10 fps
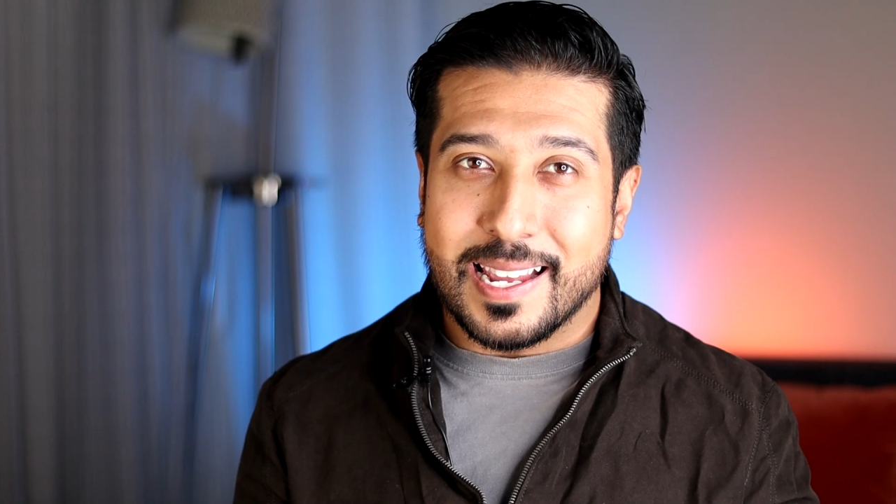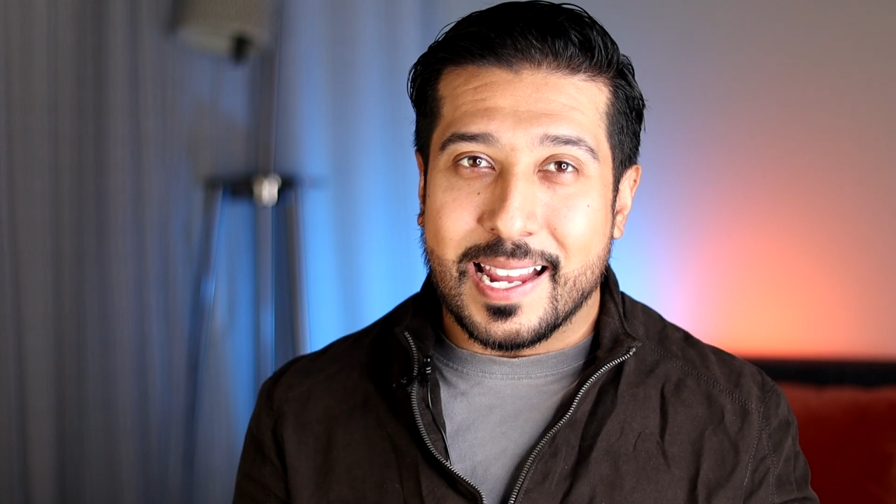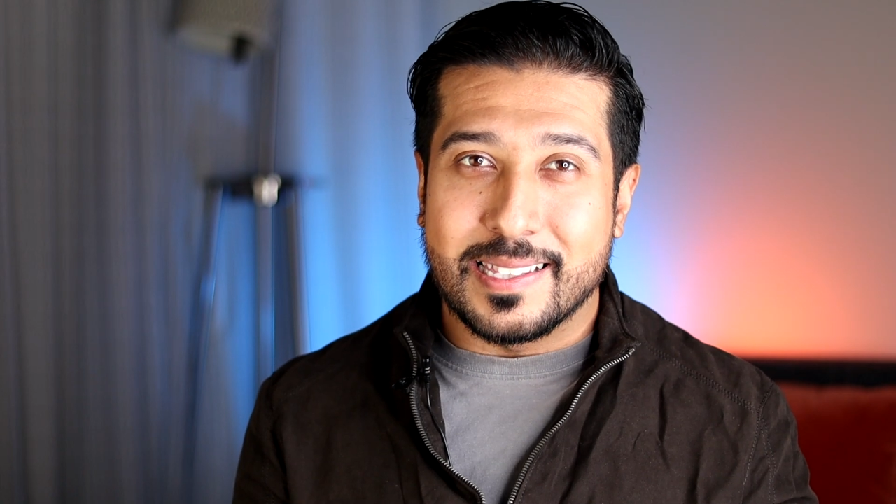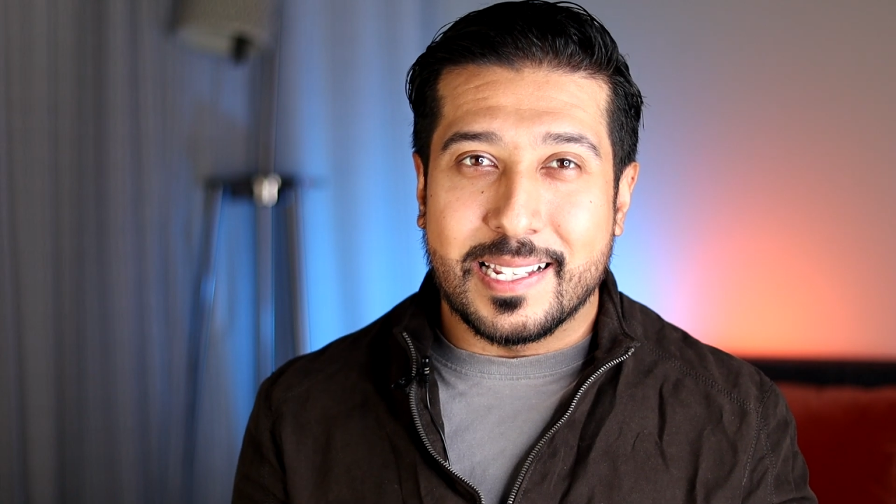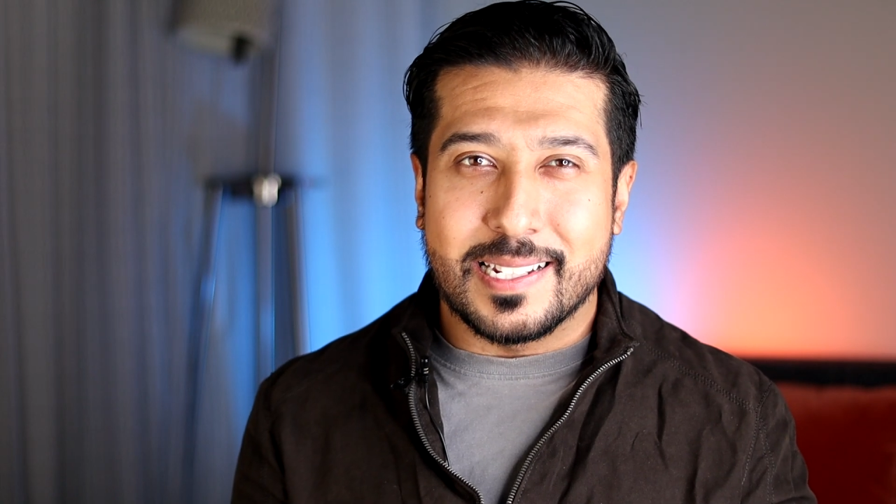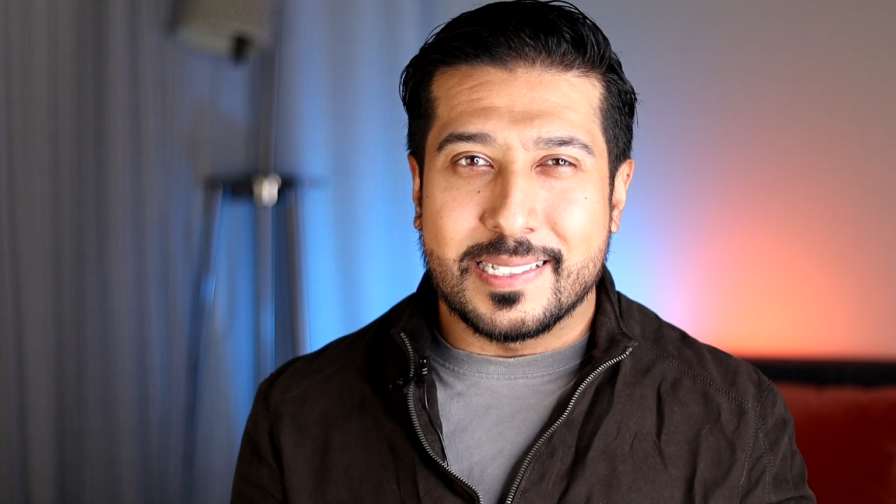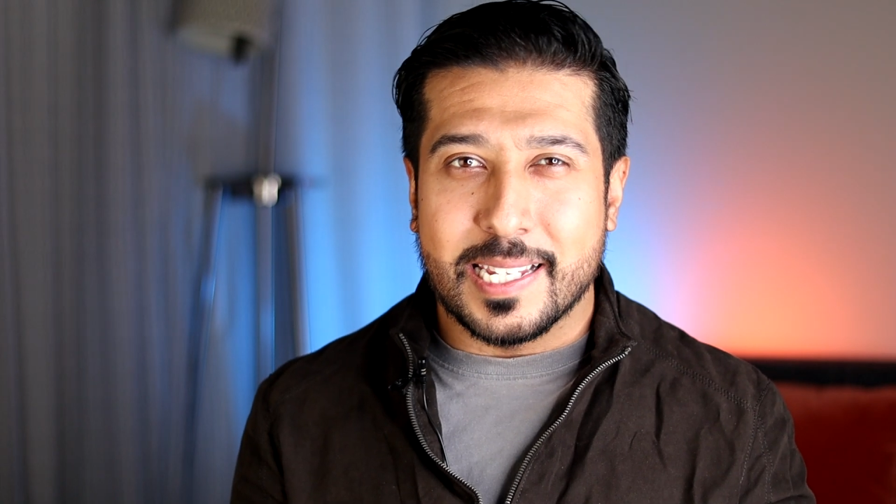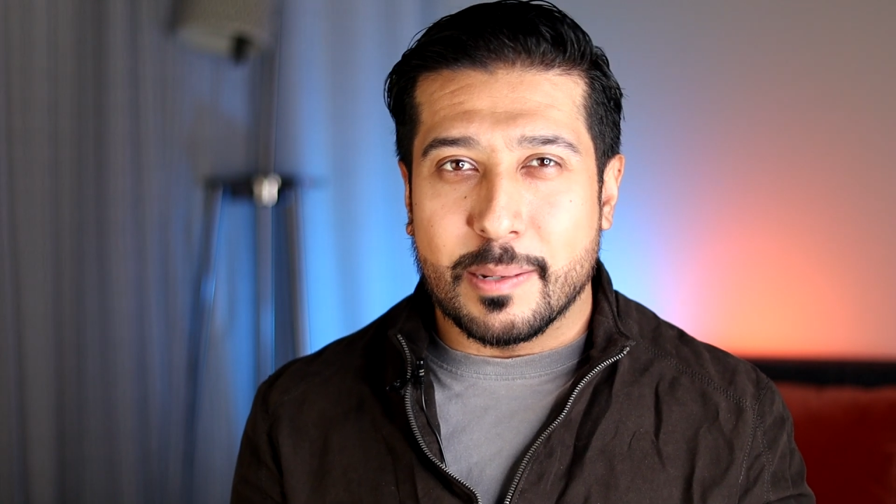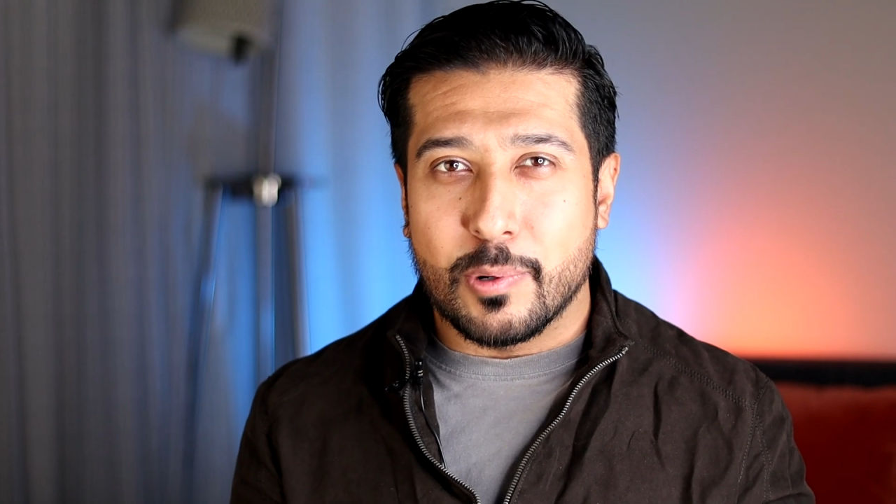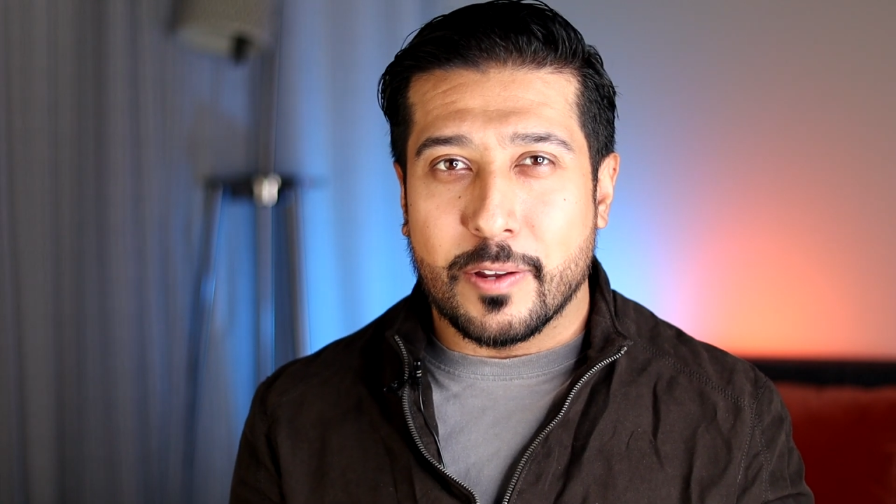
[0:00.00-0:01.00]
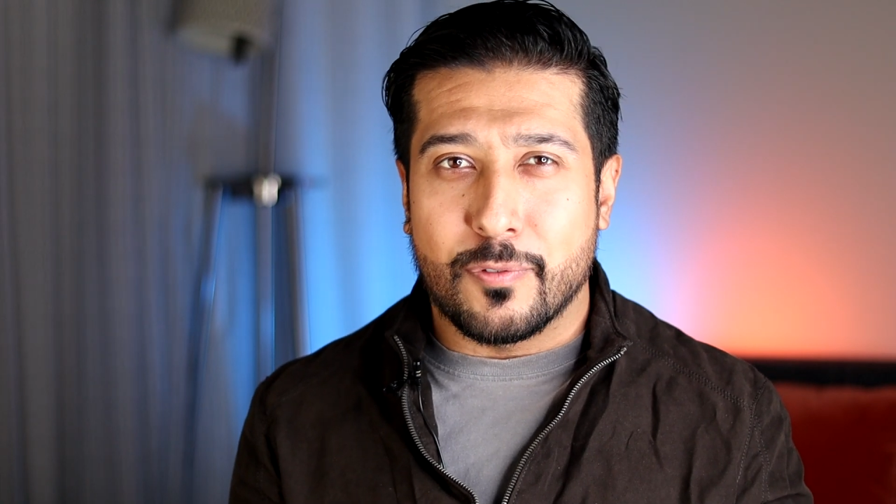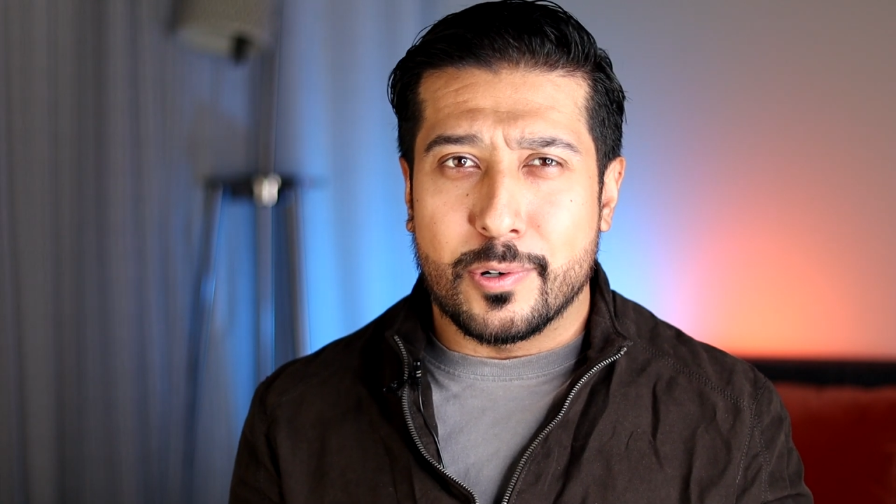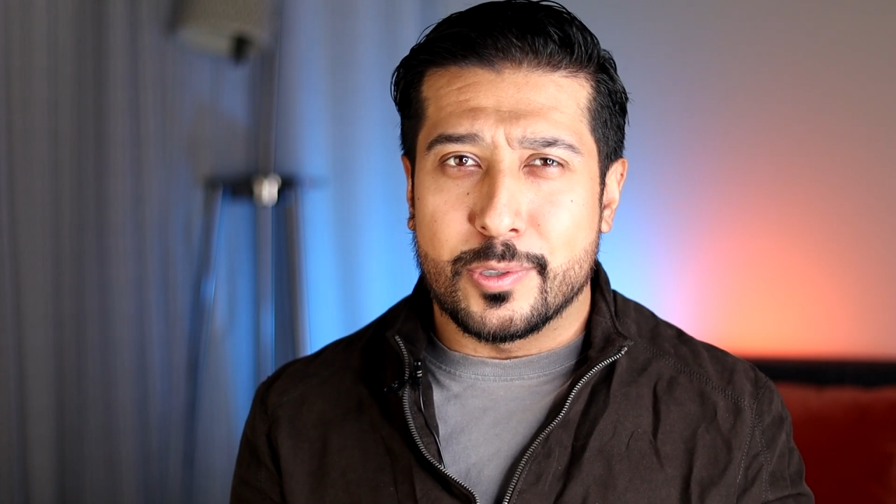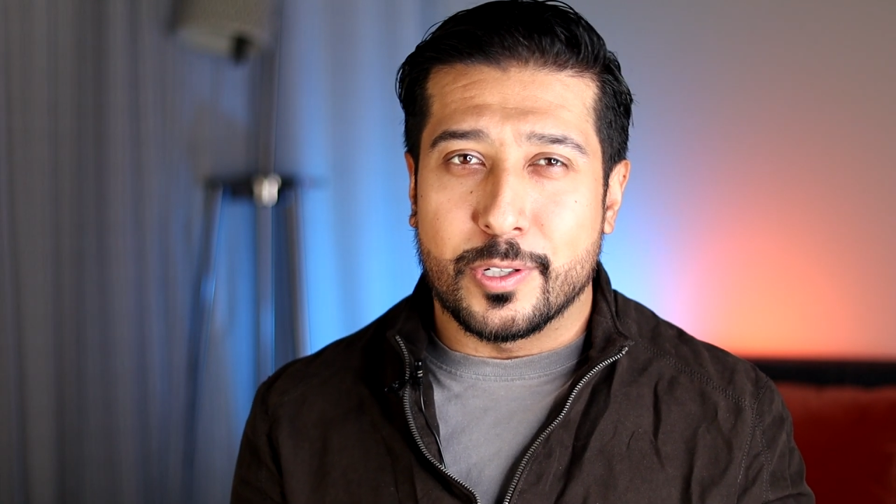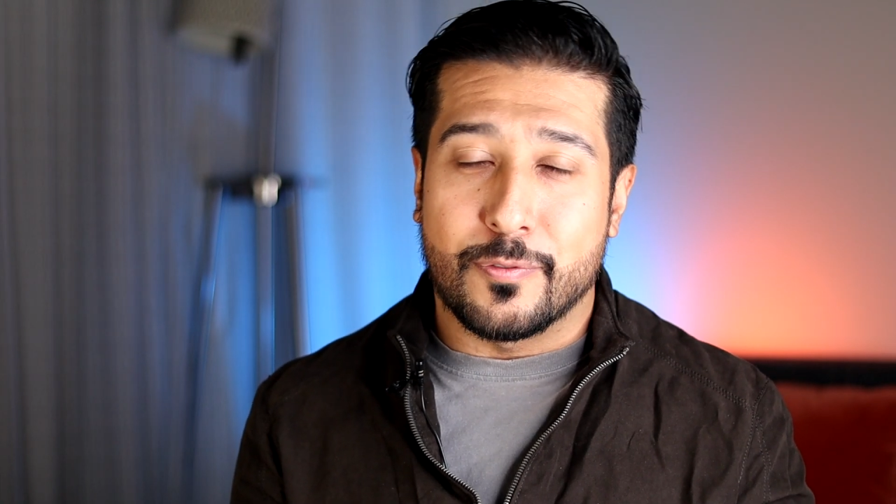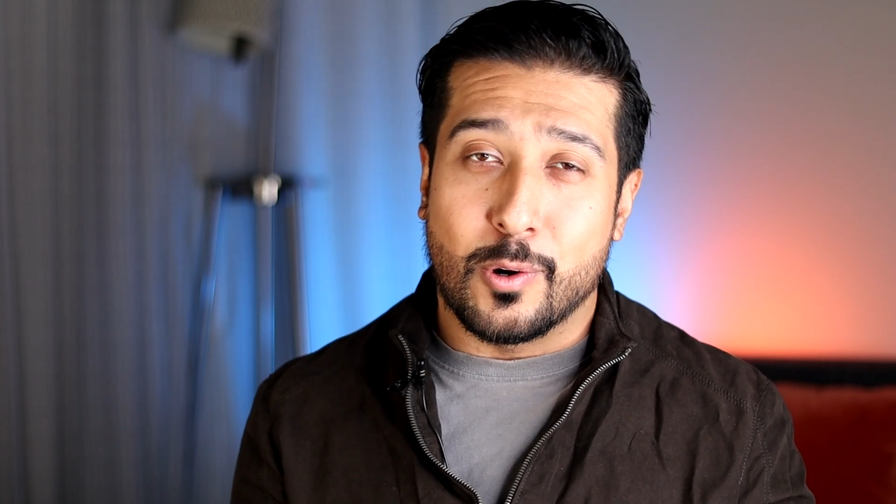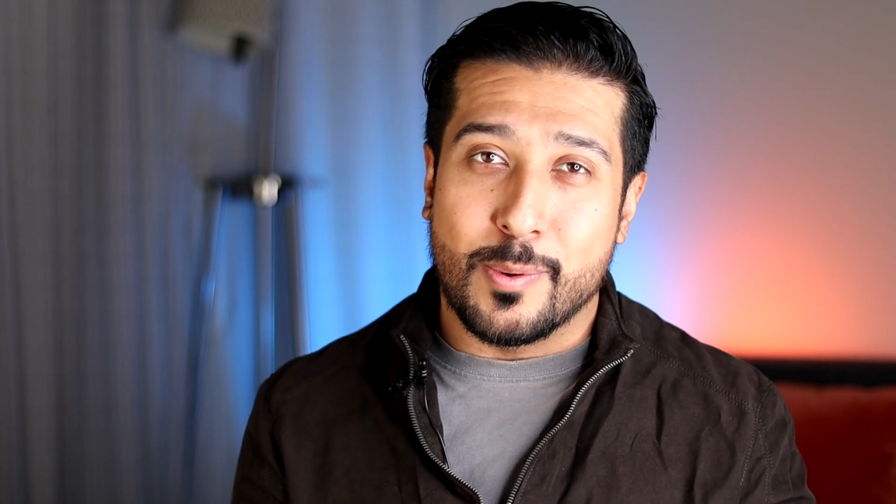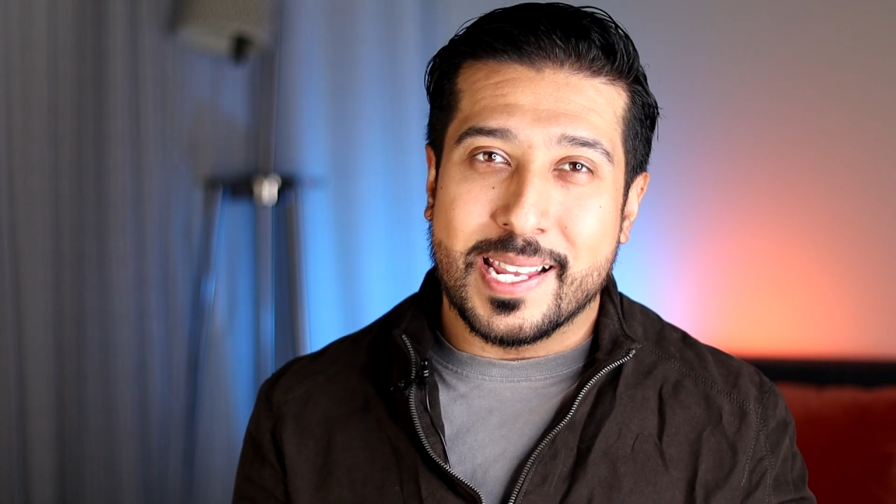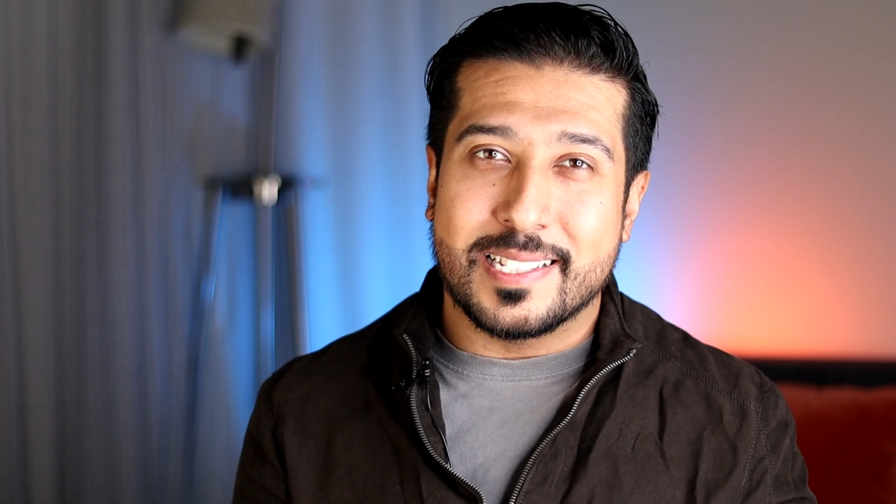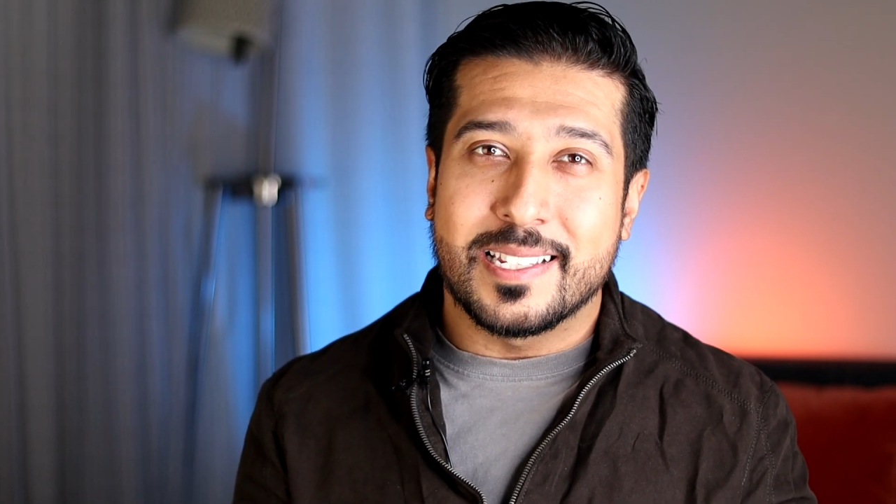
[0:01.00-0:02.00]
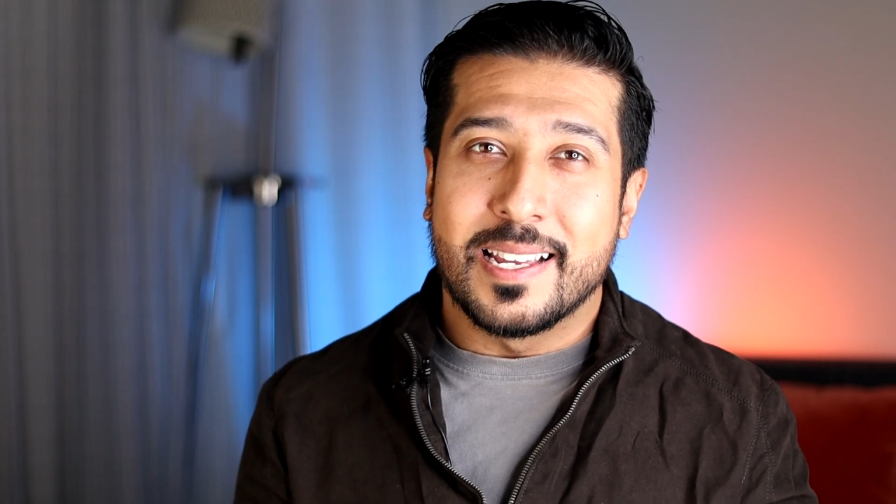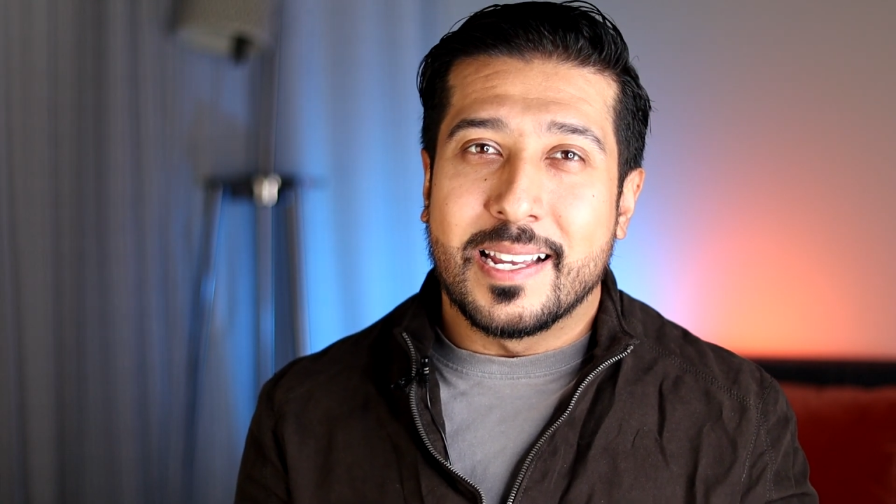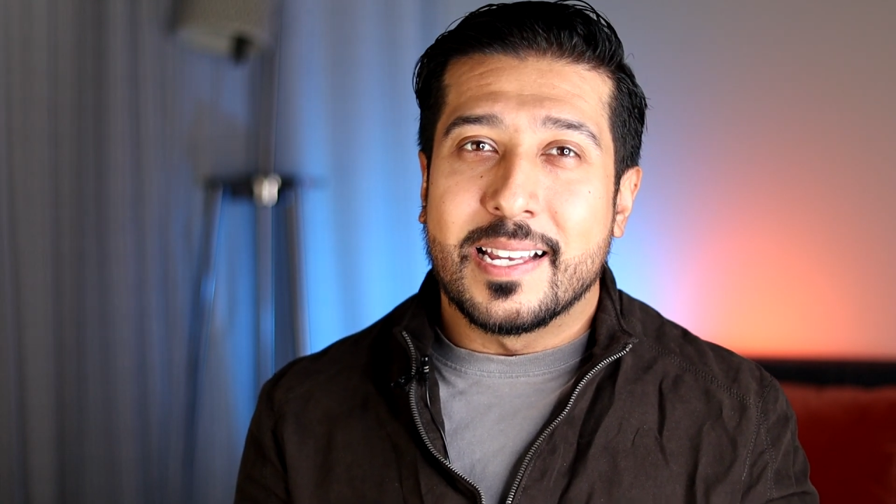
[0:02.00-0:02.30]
and then take a break for 2 to 4 weeks.